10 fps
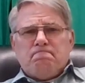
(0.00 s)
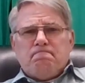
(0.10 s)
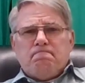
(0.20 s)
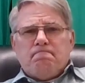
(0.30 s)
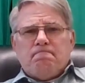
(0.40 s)

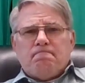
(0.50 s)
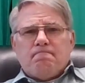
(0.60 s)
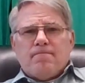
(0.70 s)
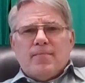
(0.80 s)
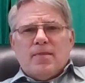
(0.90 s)

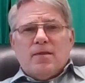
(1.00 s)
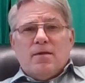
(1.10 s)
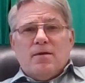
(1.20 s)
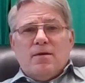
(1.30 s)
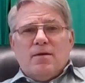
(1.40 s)

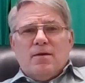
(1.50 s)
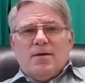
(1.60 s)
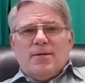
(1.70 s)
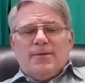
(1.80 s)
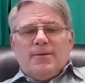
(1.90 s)

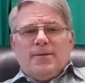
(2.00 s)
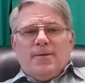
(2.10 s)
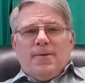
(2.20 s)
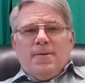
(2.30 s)
No one is speaking in this clip.